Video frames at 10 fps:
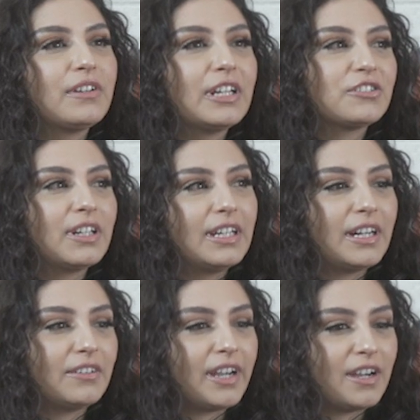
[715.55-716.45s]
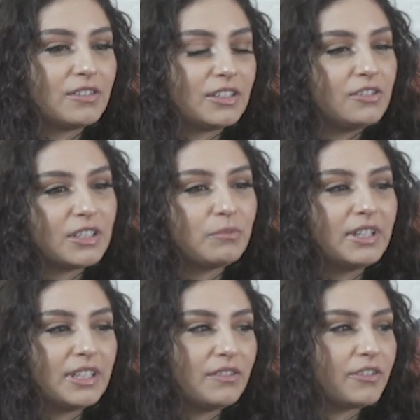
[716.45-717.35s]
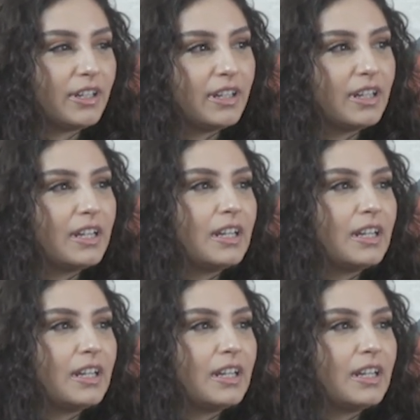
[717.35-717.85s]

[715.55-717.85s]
I try to get out the house, do something different,